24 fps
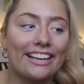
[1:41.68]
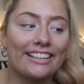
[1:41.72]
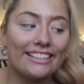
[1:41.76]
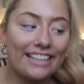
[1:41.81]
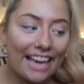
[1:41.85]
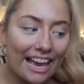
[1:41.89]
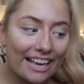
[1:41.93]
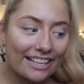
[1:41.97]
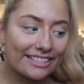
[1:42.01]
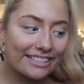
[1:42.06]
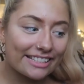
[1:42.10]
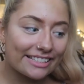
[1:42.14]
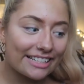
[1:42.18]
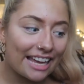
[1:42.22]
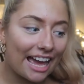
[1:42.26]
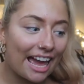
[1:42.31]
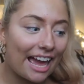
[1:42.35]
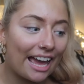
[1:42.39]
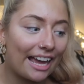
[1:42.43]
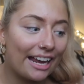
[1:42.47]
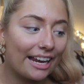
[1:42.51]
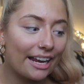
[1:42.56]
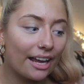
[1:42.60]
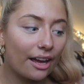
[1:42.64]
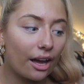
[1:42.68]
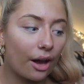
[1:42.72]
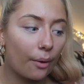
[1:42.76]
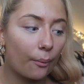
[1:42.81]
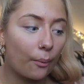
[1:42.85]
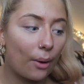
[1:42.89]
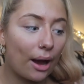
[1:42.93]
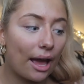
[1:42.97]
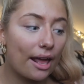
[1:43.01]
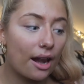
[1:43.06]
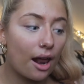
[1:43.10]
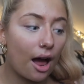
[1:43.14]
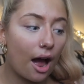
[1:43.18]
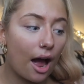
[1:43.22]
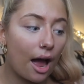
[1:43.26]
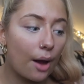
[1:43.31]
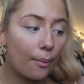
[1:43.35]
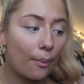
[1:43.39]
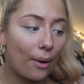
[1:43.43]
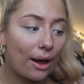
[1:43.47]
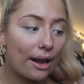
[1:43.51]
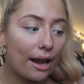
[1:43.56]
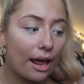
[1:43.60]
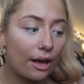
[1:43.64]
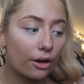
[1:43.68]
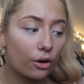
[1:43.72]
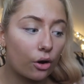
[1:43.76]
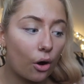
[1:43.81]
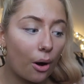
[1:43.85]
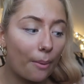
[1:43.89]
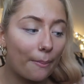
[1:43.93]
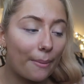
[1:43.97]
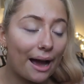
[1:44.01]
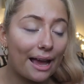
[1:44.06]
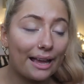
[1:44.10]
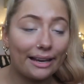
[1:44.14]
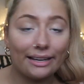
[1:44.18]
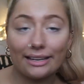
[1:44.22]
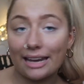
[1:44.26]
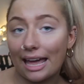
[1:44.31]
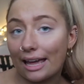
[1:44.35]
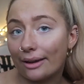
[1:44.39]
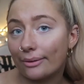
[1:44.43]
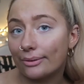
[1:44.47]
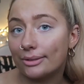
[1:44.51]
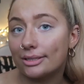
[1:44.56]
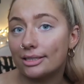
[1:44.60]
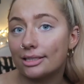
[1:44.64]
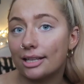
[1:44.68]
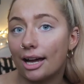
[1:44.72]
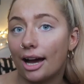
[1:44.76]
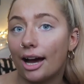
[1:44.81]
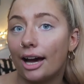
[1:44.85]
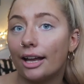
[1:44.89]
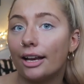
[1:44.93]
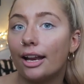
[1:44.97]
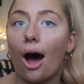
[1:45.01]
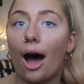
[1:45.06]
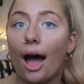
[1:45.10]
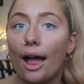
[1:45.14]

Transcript: Yesterday, when I went and got my nails done,